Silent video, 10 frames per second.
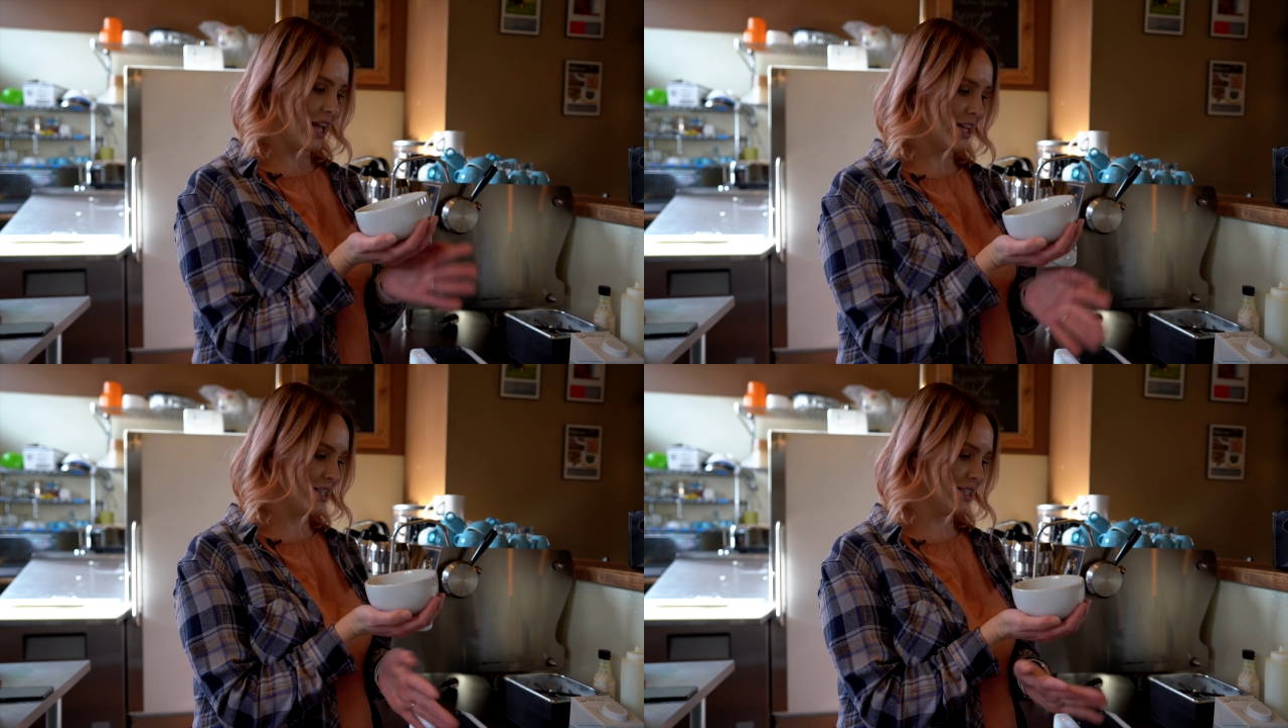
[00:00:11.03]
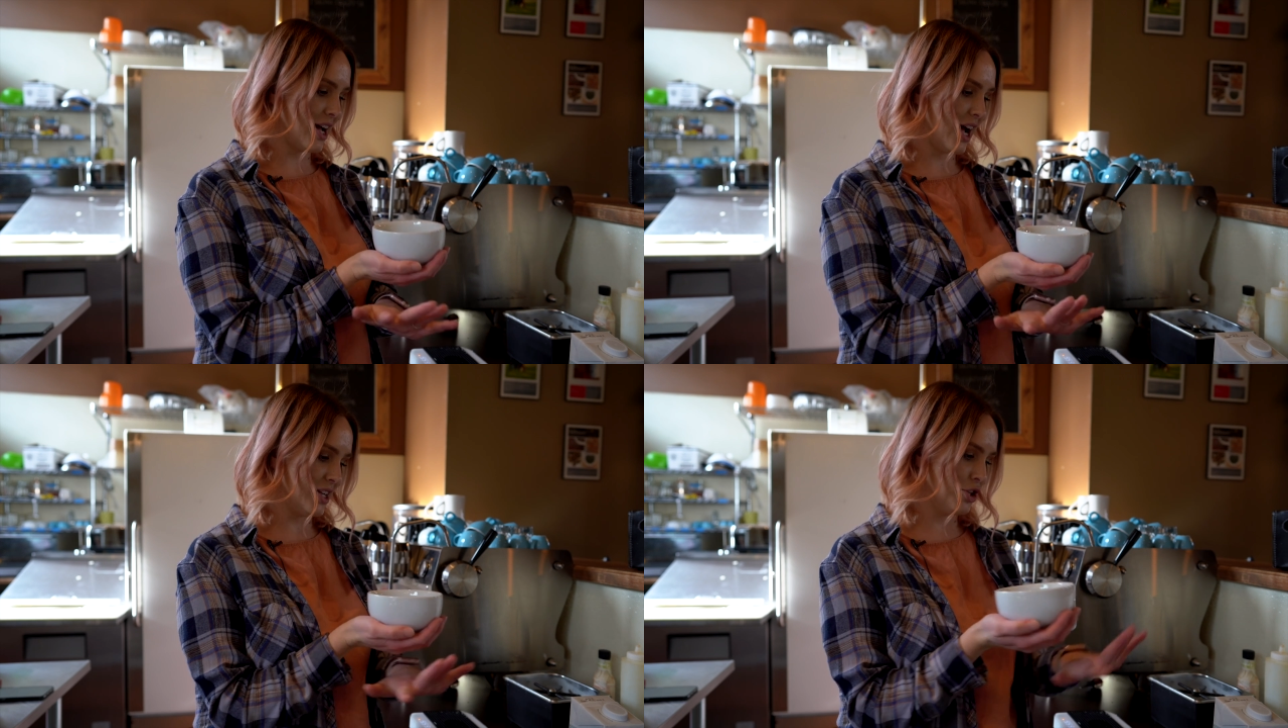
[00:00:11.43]
and it's
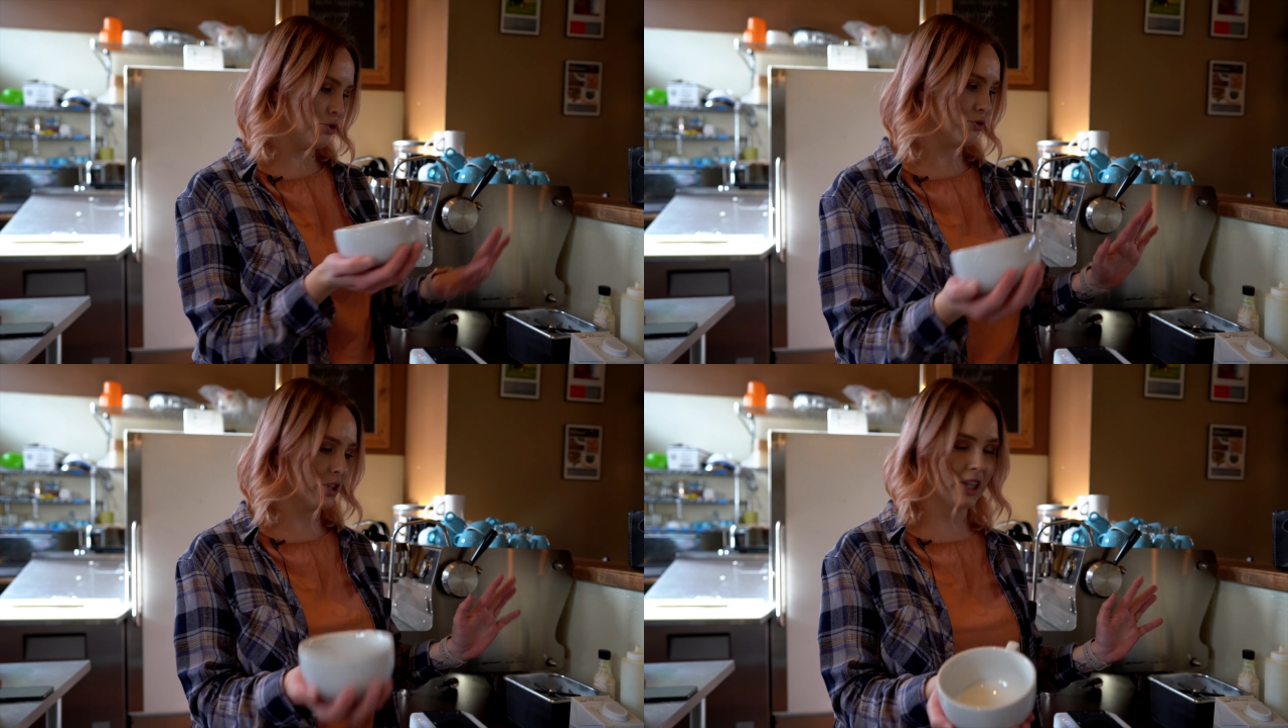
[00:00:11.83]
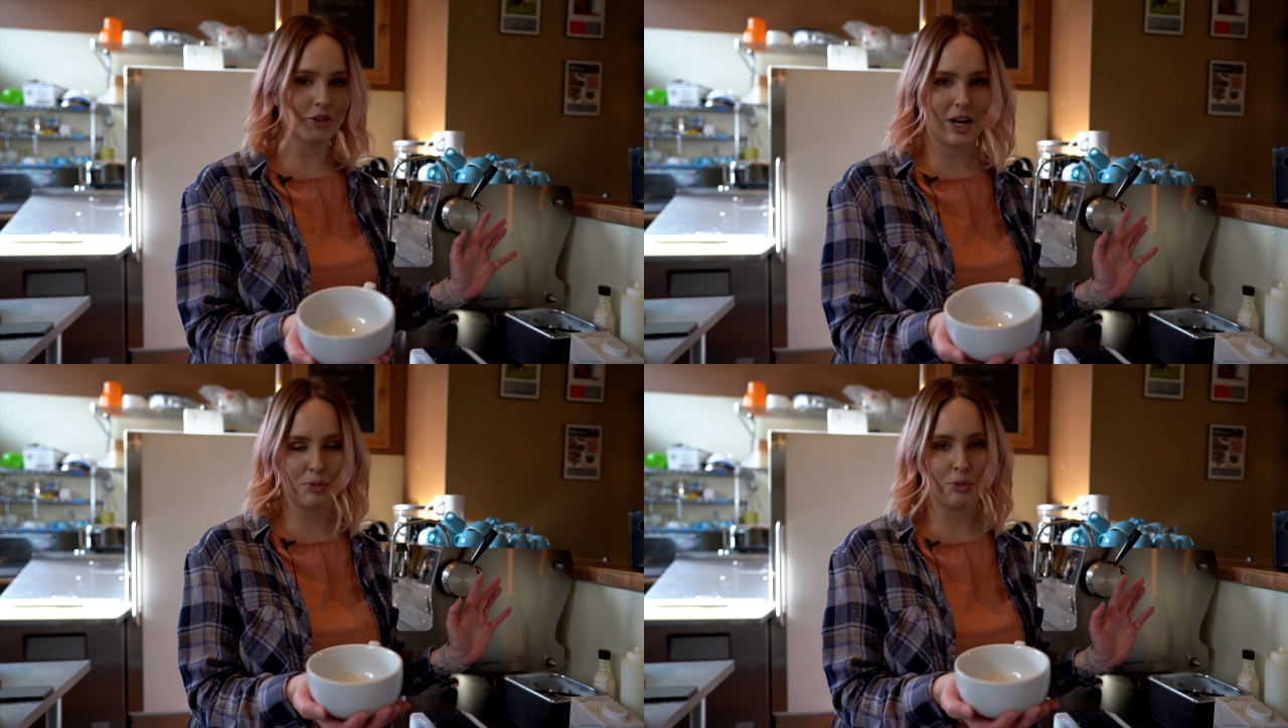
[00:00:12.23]
got really
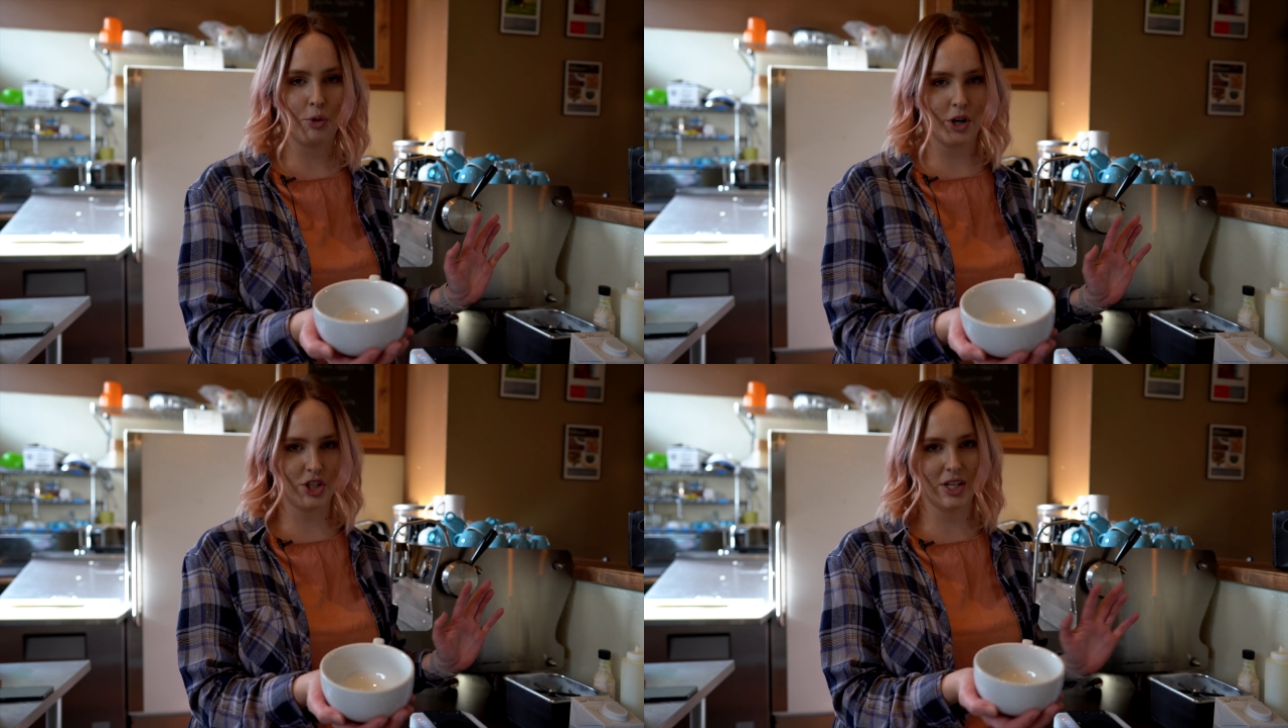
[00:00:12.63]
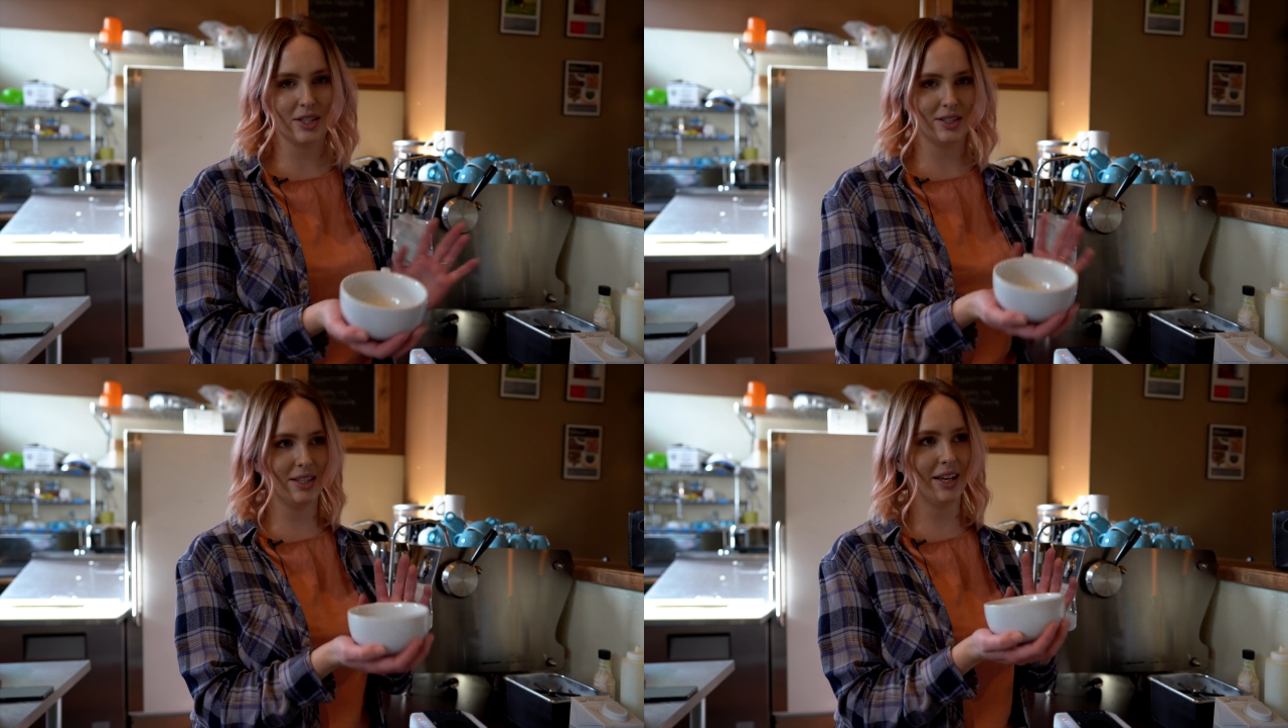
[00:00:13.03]
great
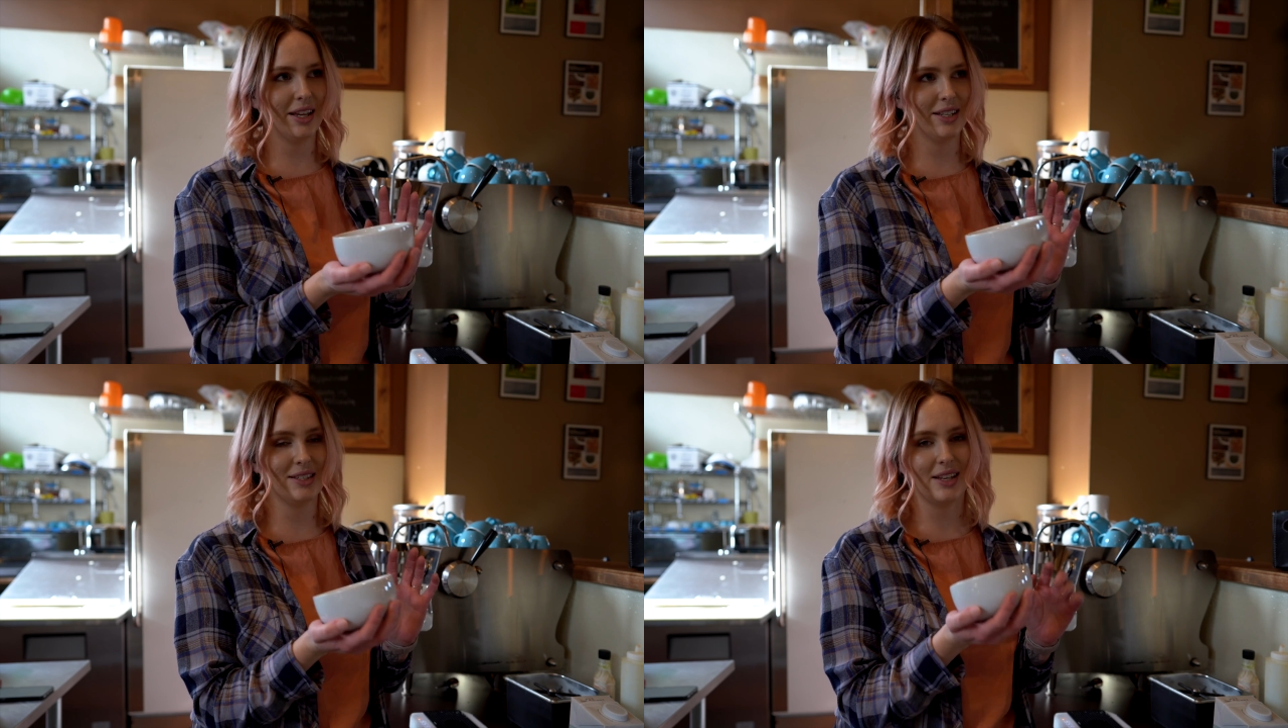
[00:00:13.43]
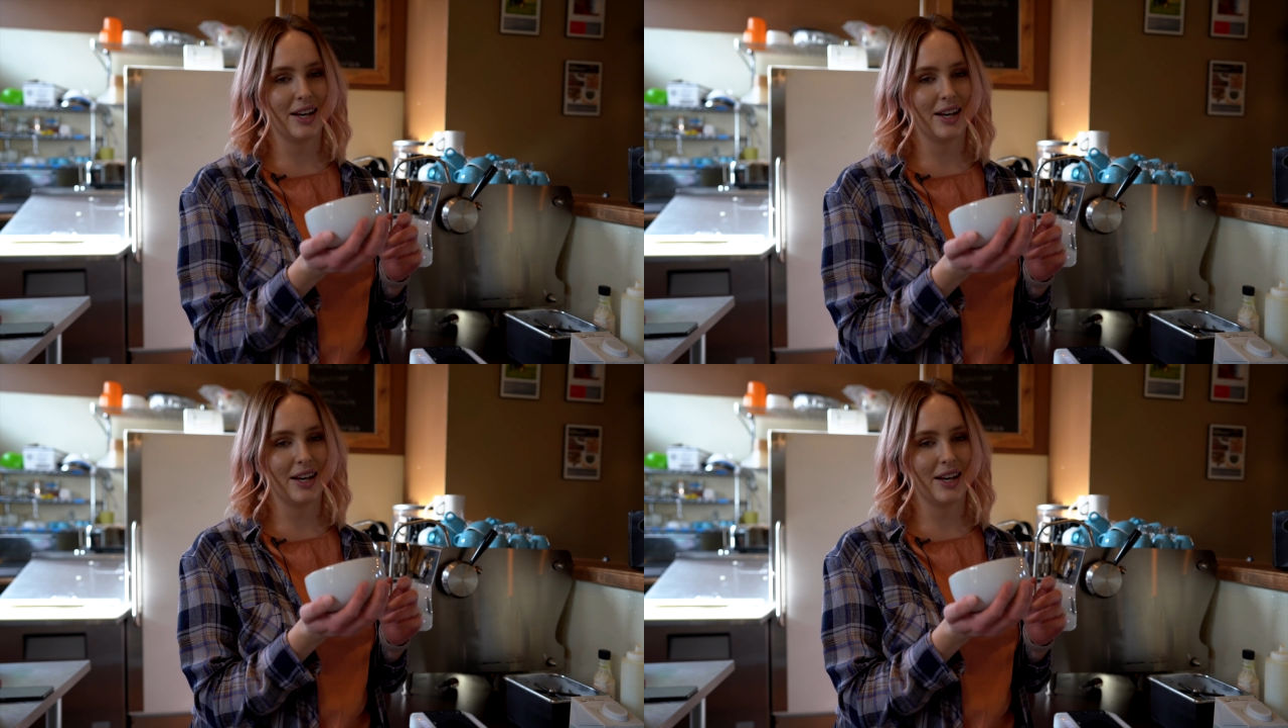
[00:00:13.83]
proportions and it's